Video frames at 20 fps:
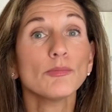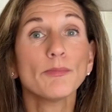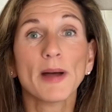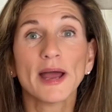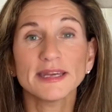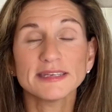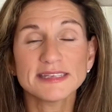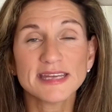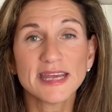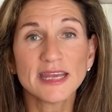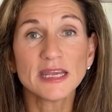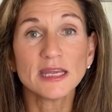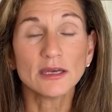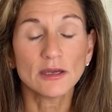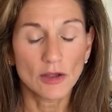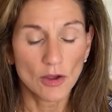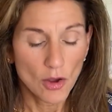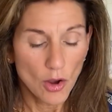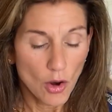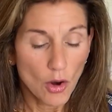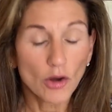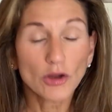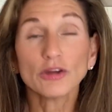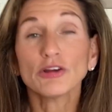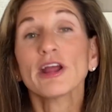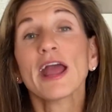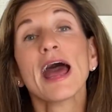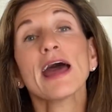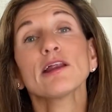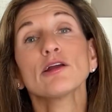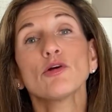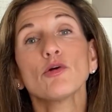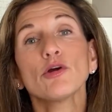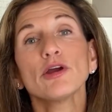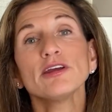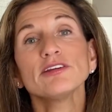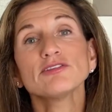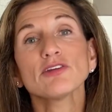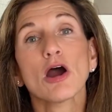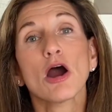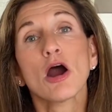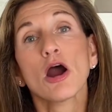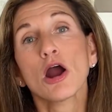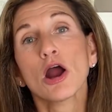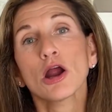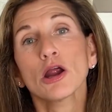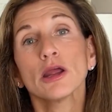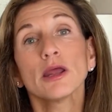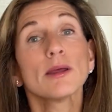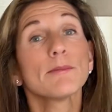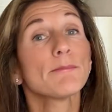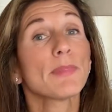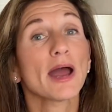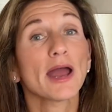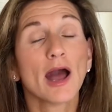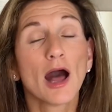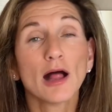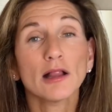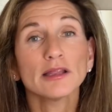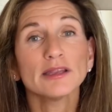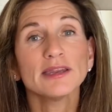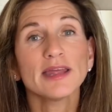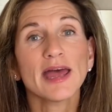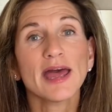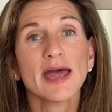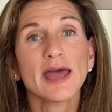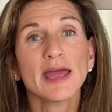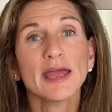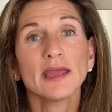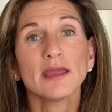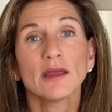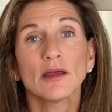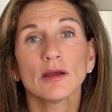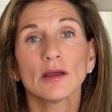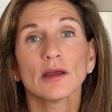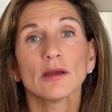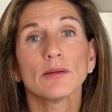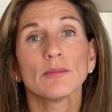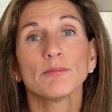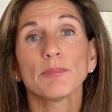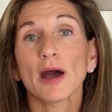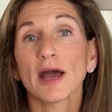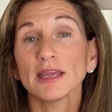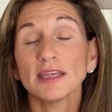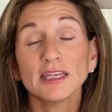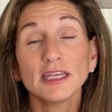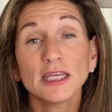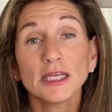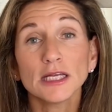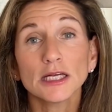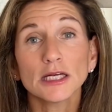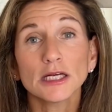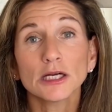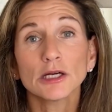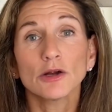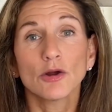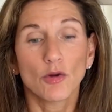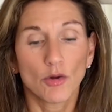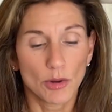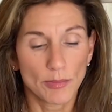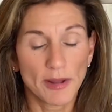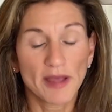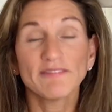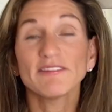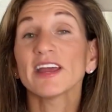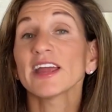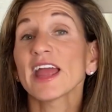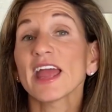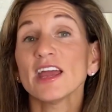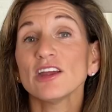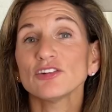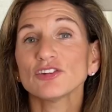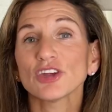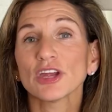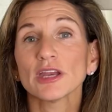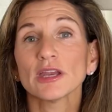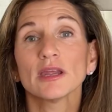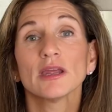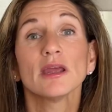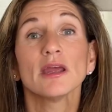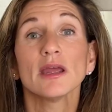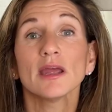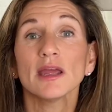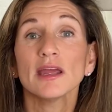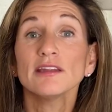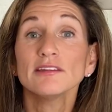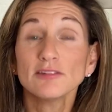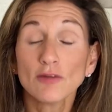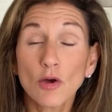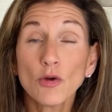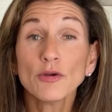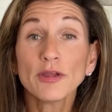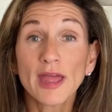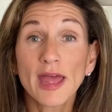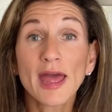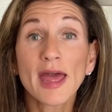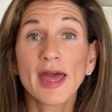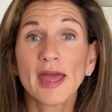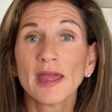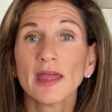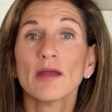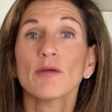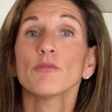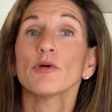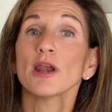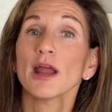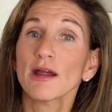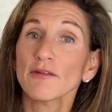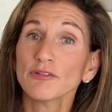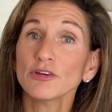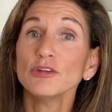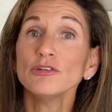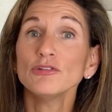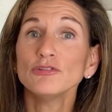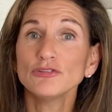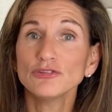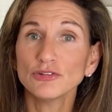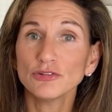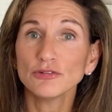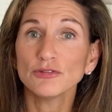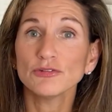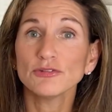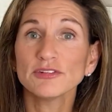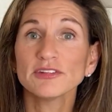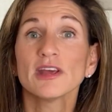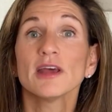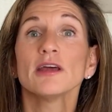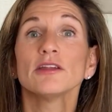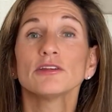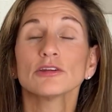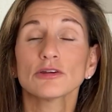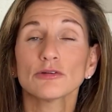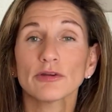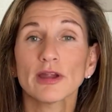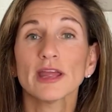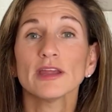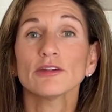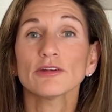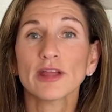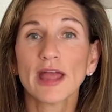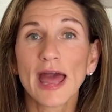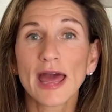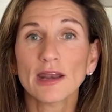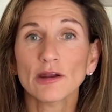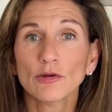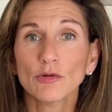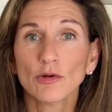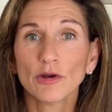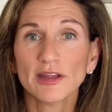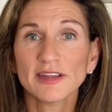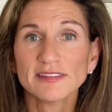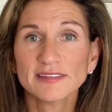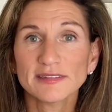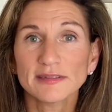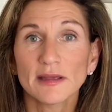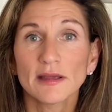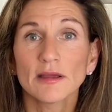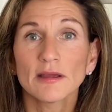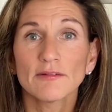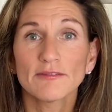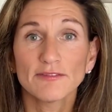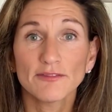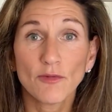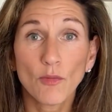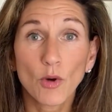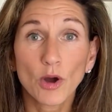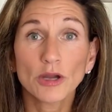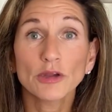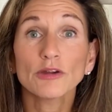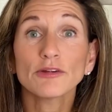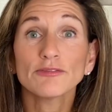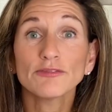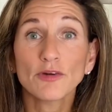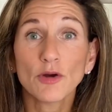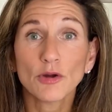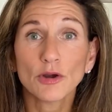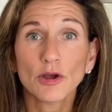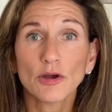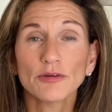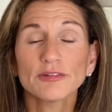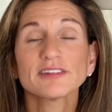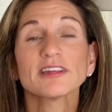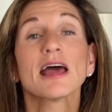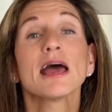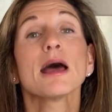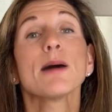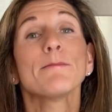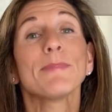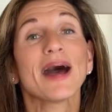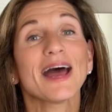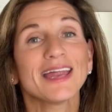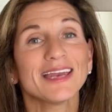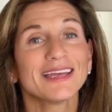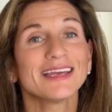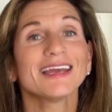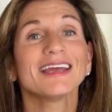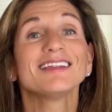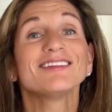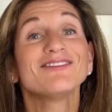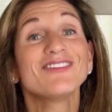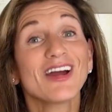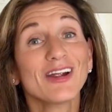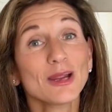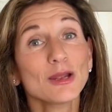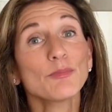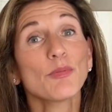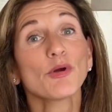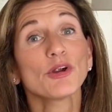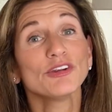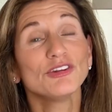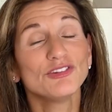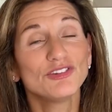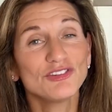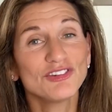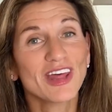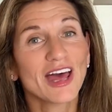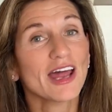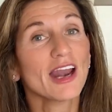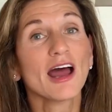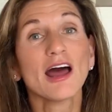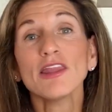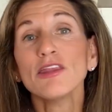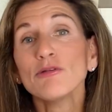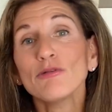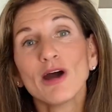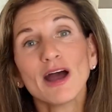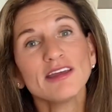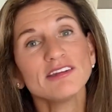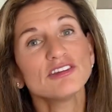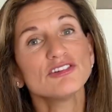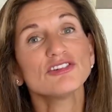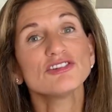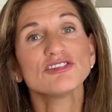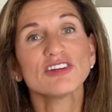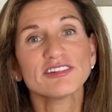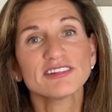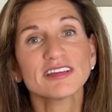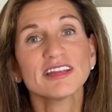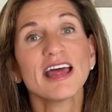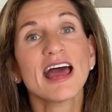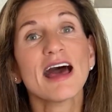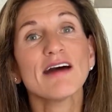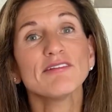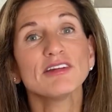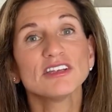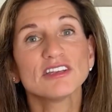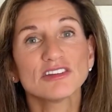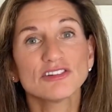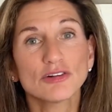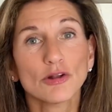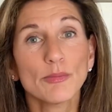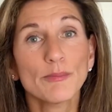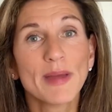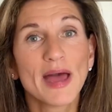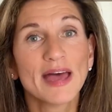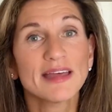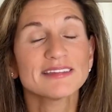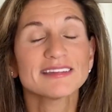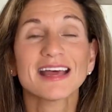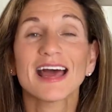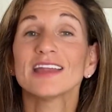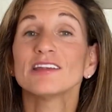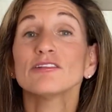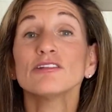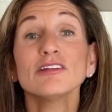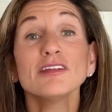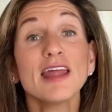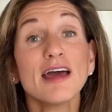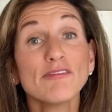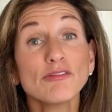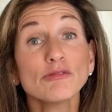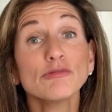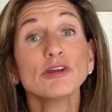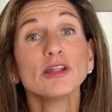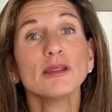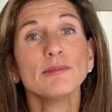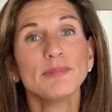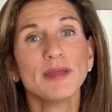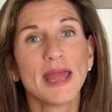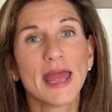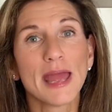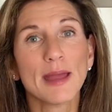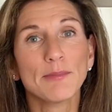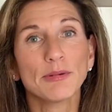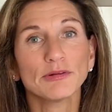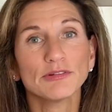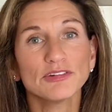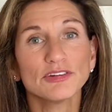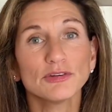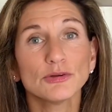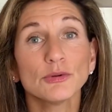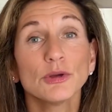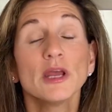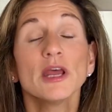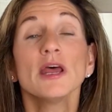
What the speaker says: by date, or your categories are by holiday, by year, or by vacation. It's okay, whatever you choose to create your categories for your photos. But it's very important you do that. Otherwise, you're just going to have a digital mess and you'll never really be able to